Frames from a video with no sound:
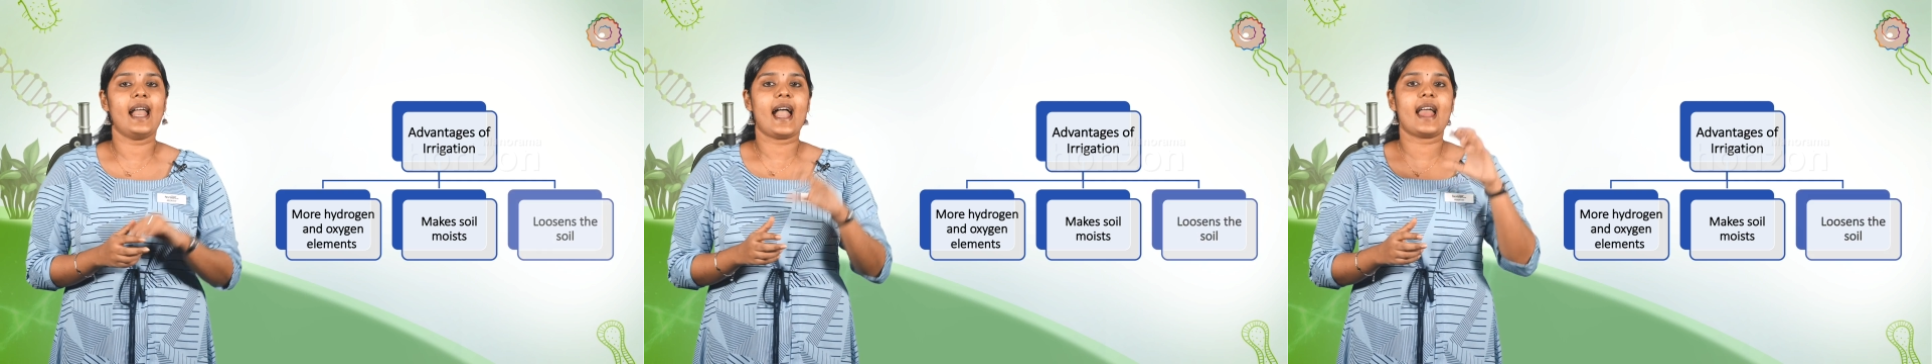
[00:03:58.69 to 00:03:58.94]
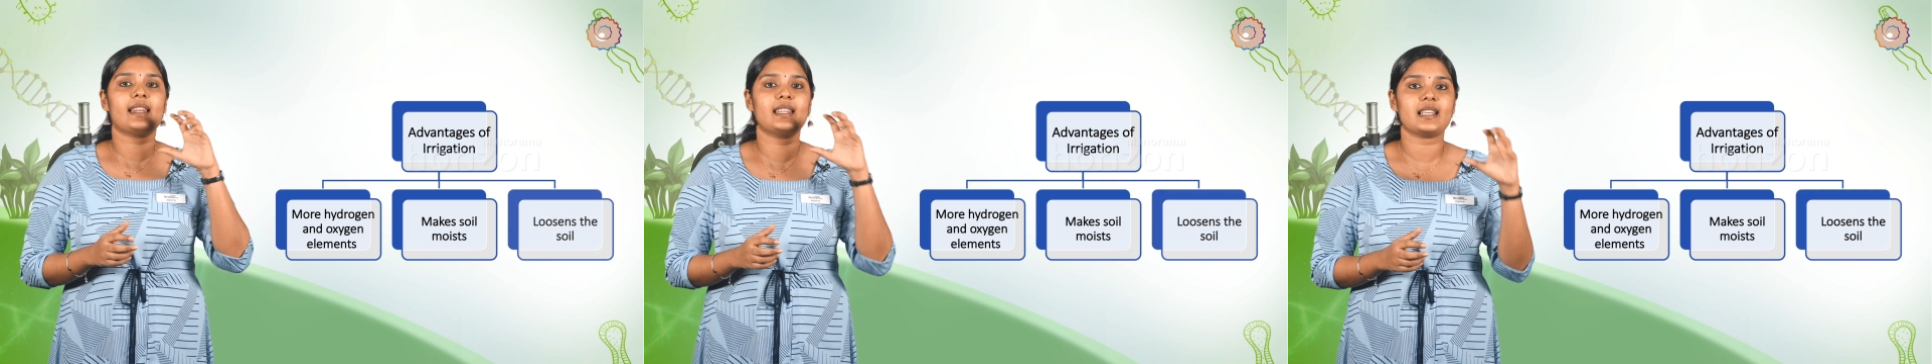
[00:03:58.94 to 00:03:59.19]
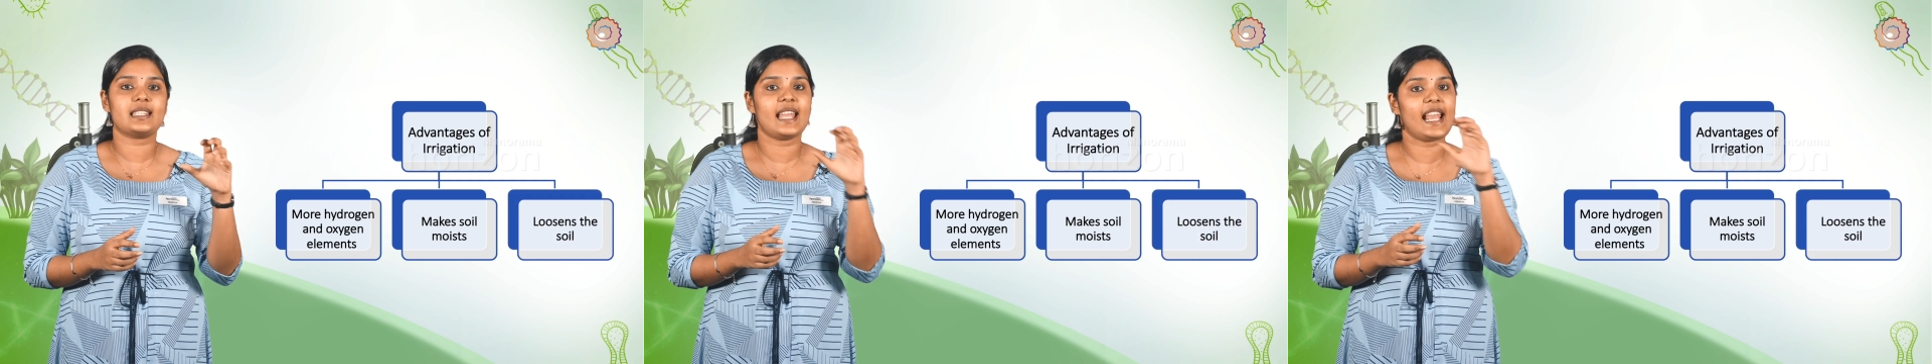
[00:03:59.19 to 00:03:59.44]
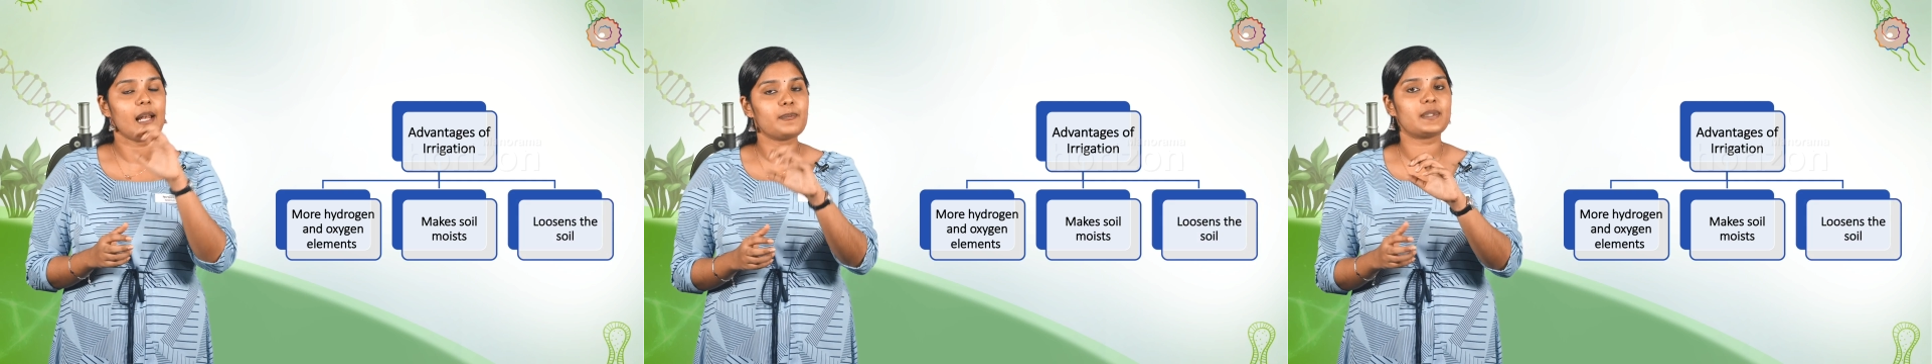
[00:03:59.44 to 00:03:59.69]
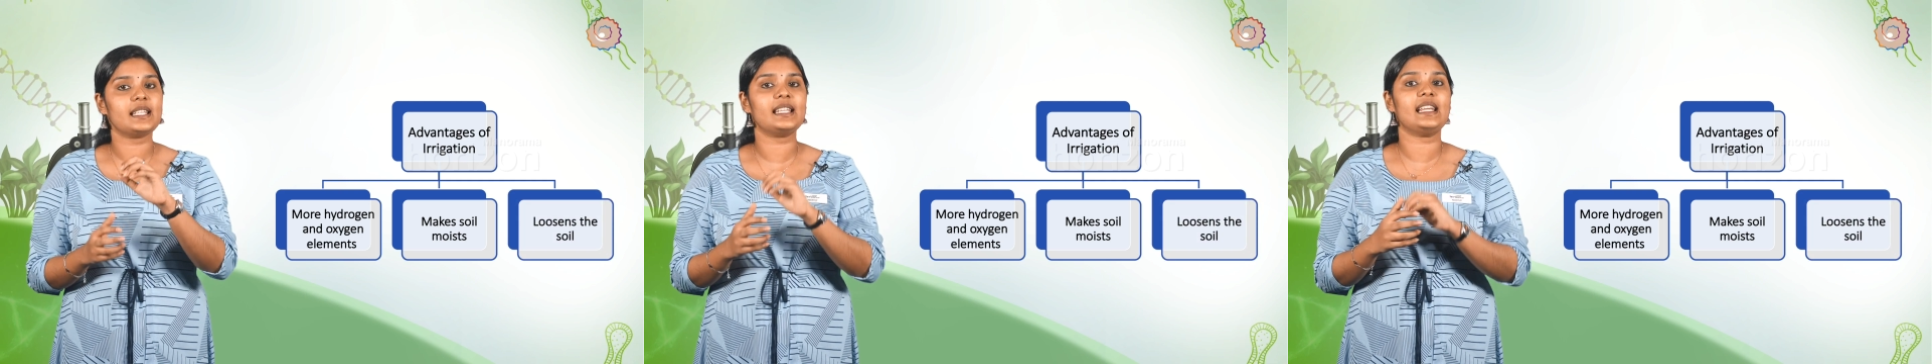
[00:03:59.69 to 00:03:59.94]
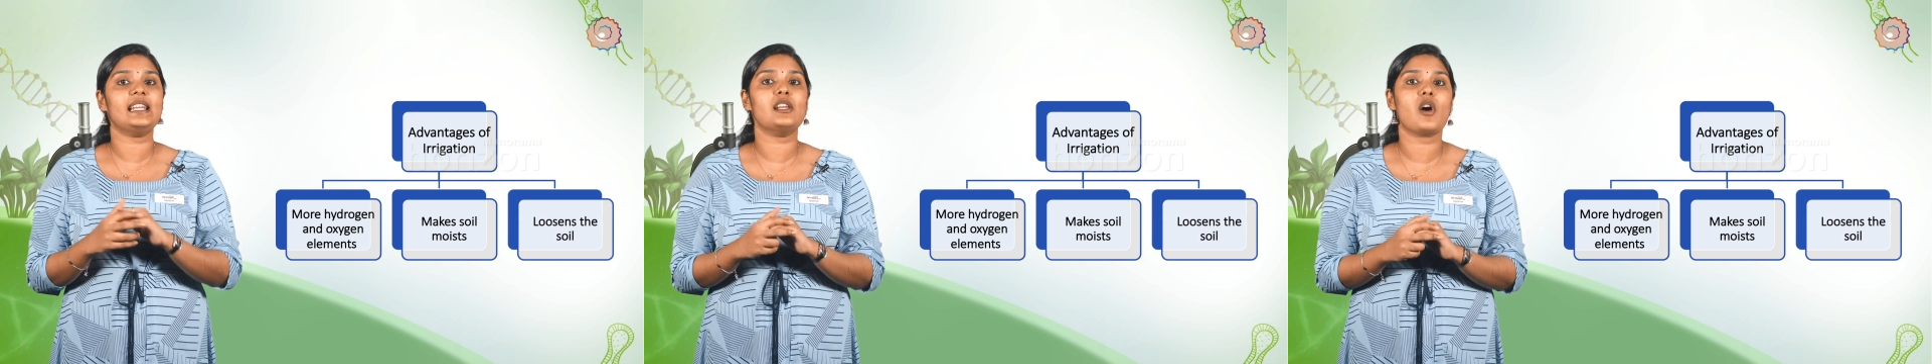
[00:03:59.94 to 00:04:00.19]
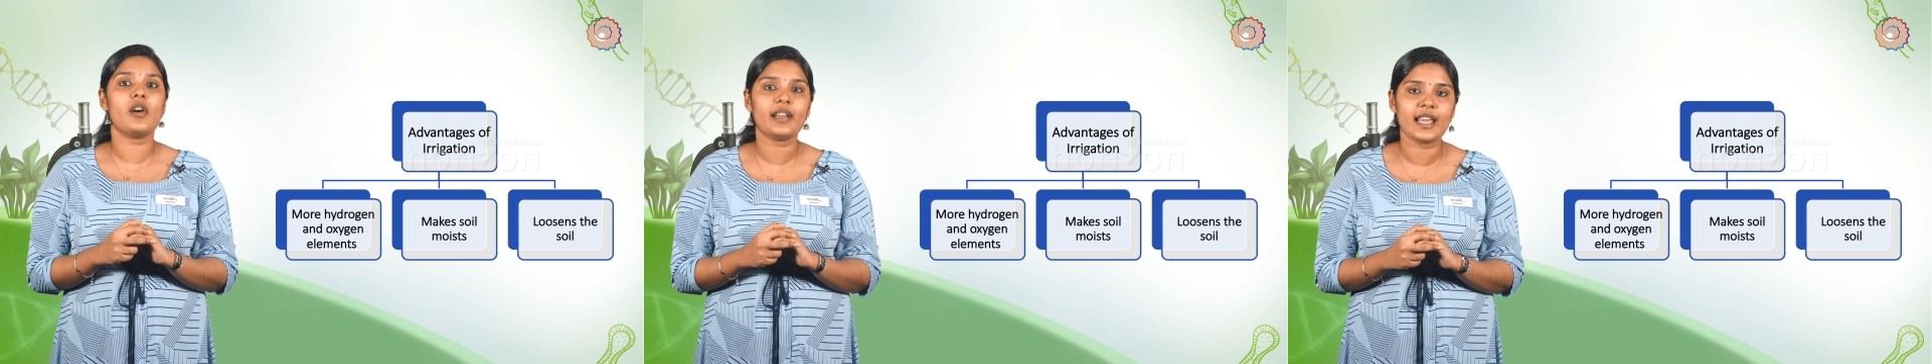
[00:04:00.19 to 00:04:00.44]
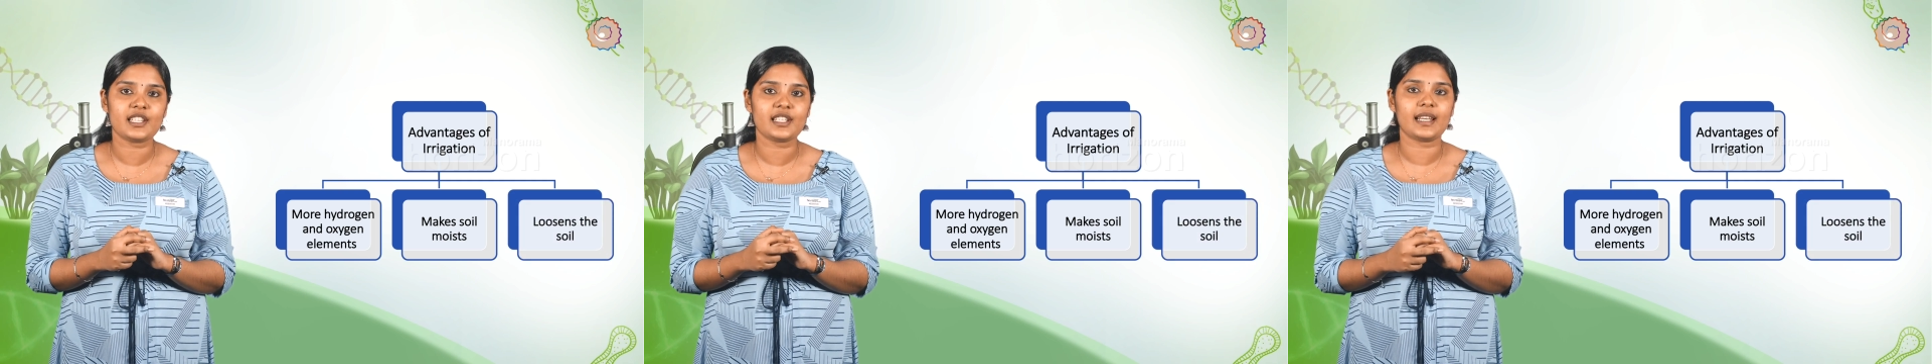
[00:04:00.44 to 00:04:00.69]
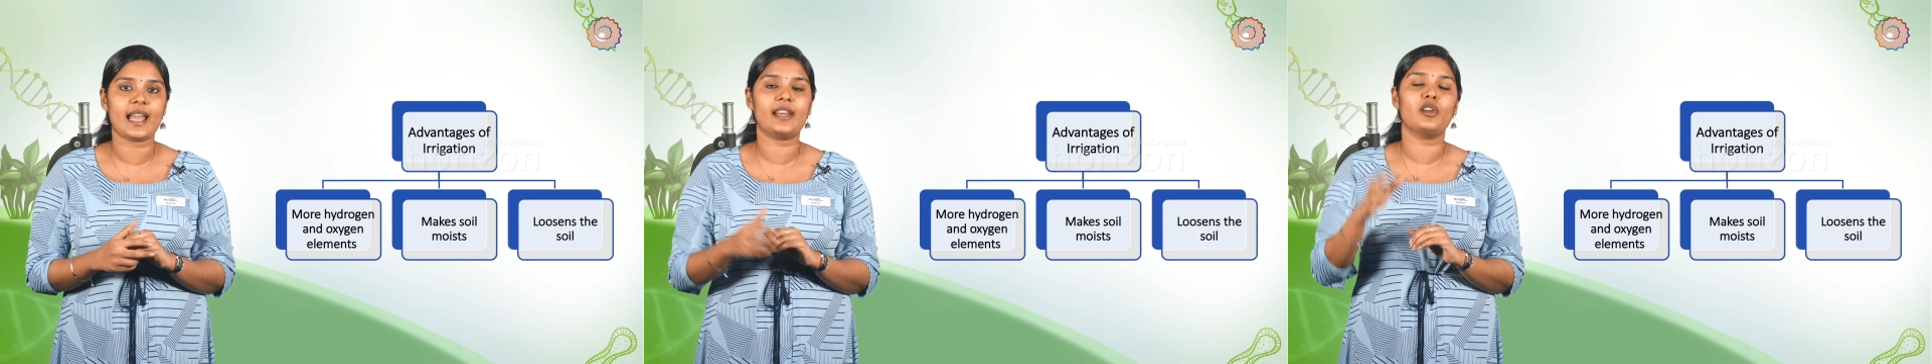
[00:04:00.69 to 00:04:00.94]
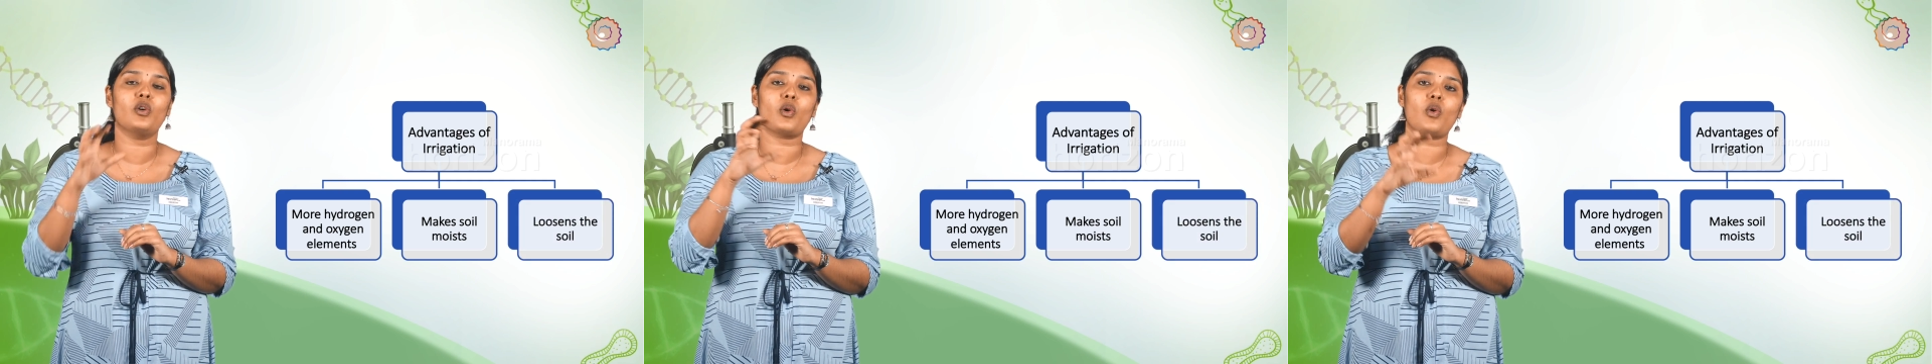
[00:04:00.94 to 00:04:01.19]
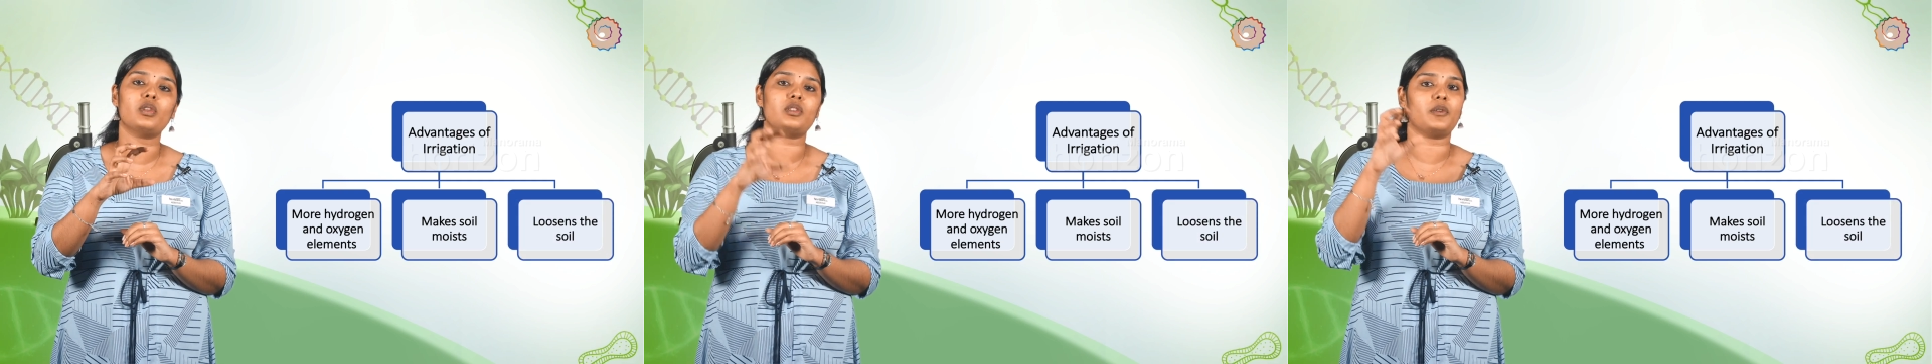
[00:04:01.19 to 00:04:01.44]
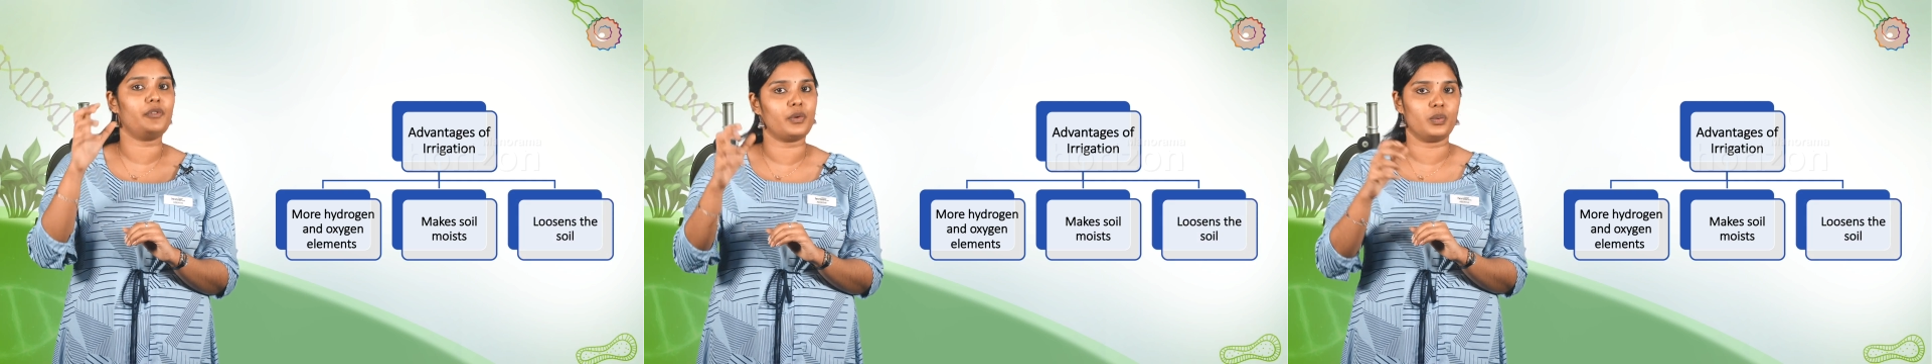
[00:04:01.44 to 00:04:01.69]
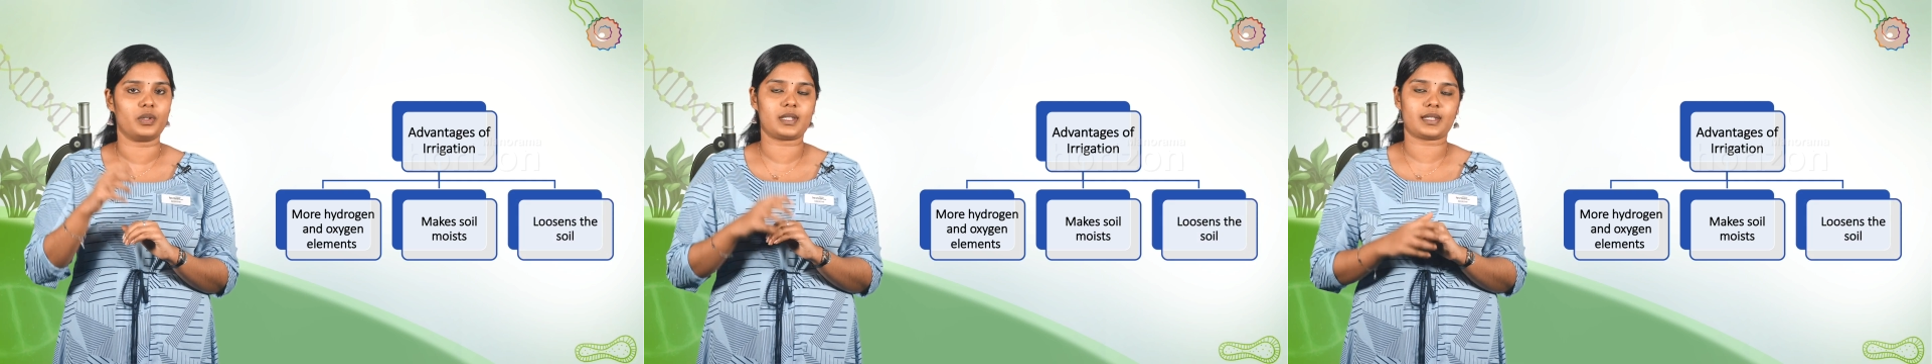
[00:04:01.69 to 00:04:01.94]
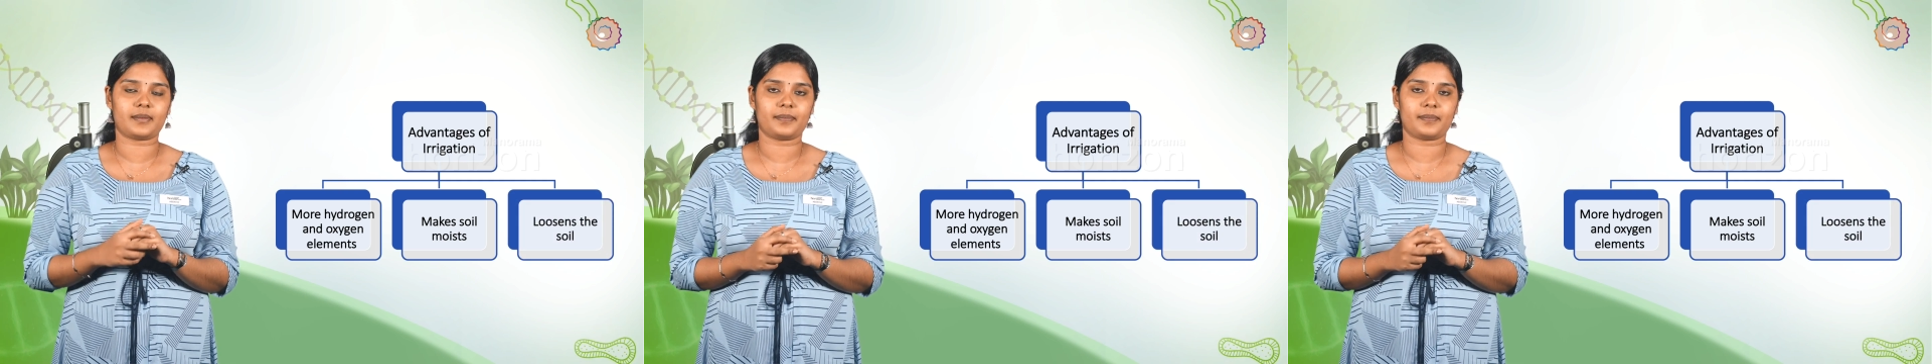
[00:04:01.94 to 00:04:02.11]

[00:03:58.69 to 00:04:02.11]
and thus helps in elongation and growth of roots.